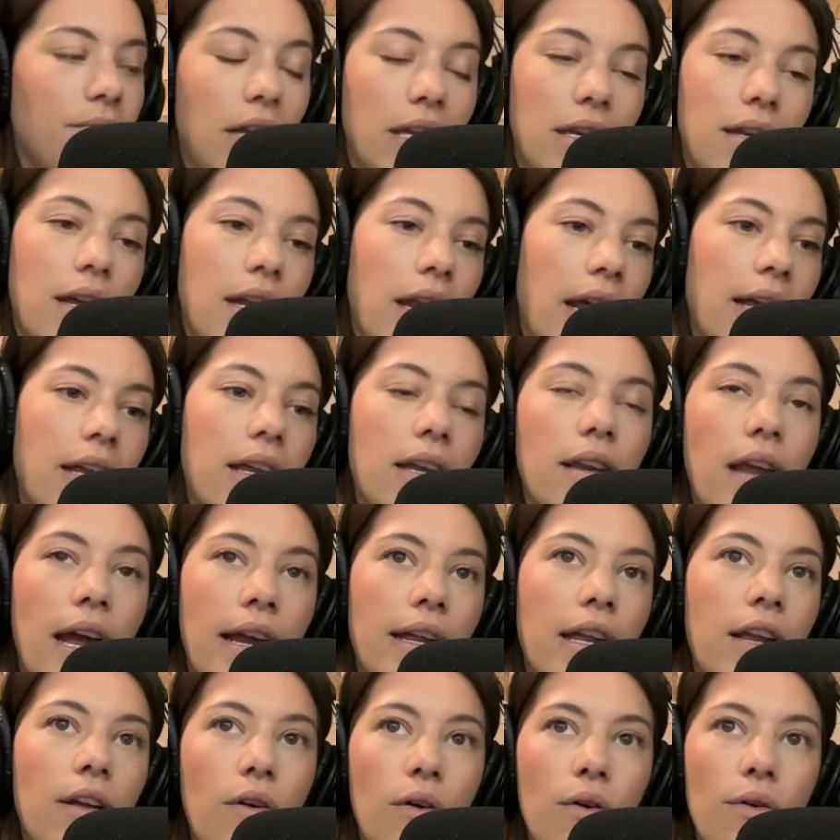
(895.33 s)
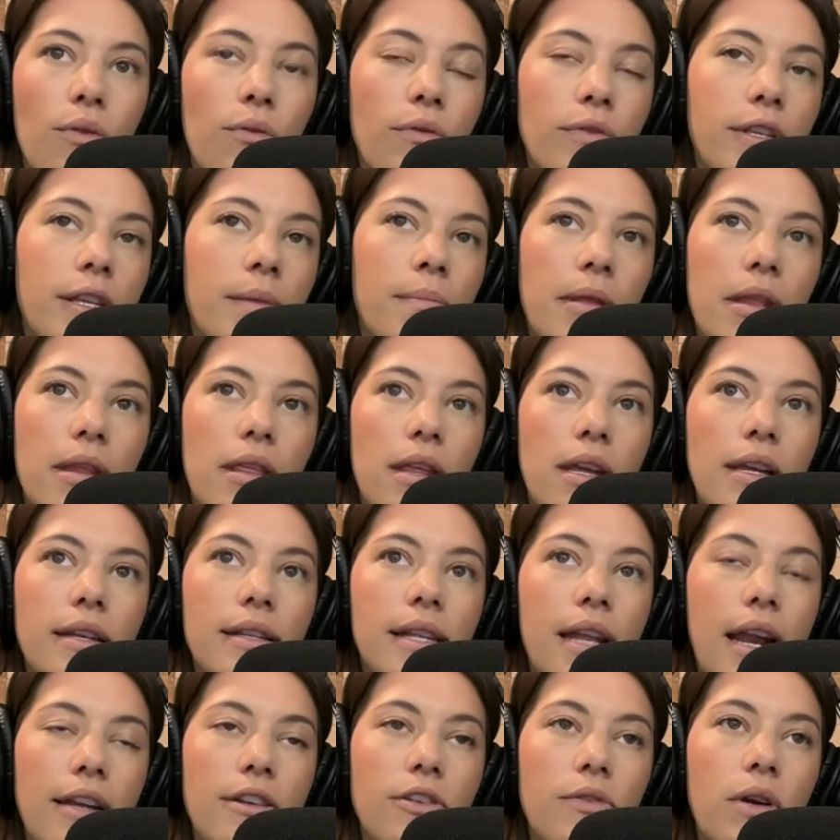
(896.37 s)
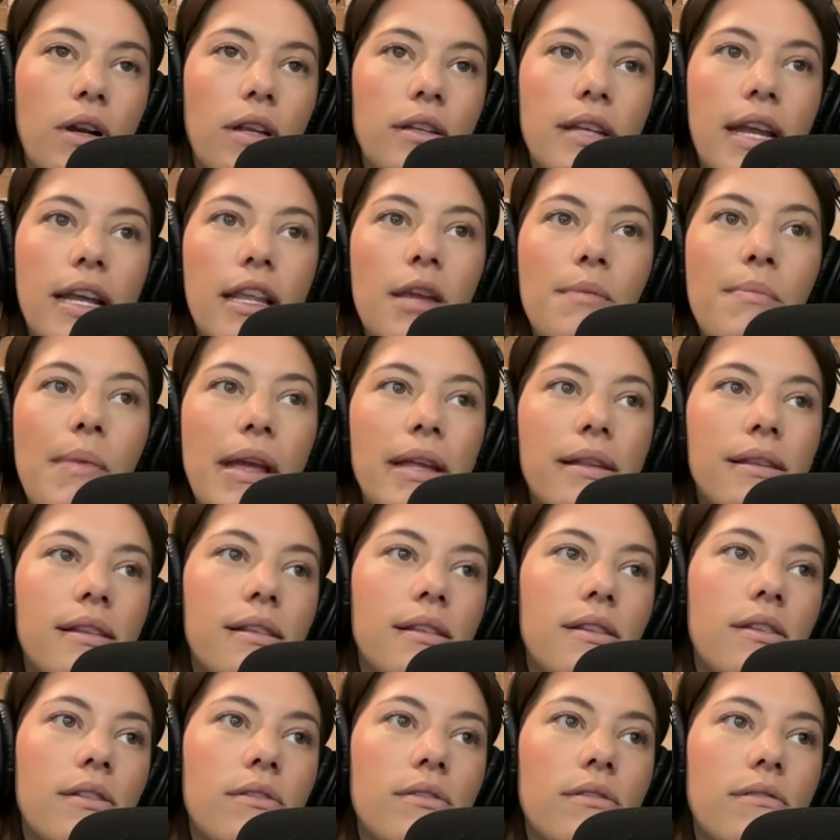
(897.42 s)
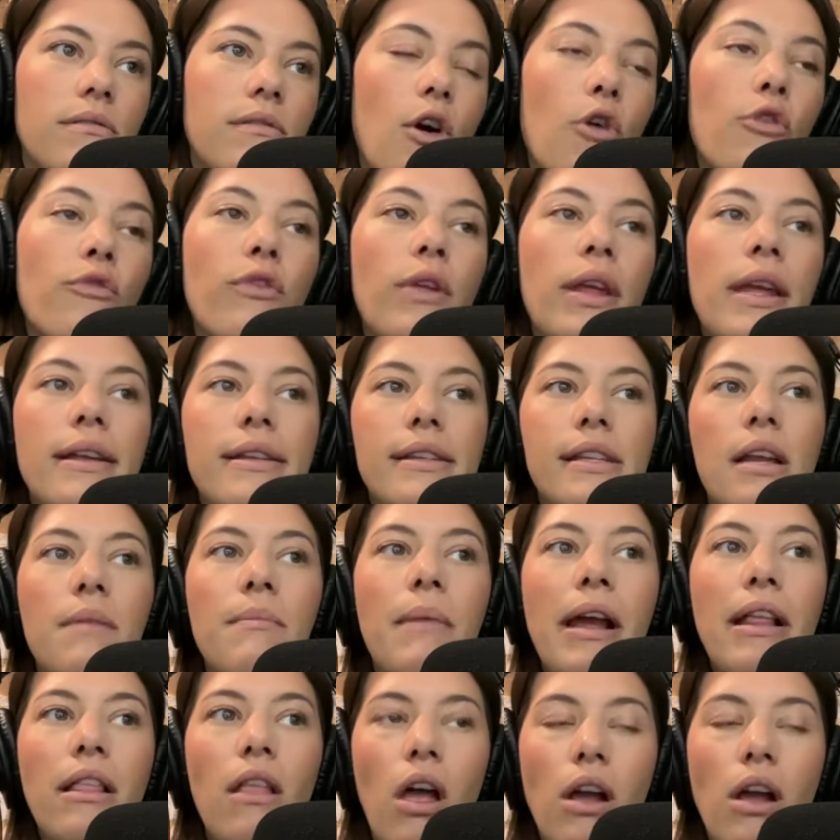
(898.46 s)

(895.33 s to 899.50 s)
And I can go through some of the things that I do on a daily basis to hopefully extend my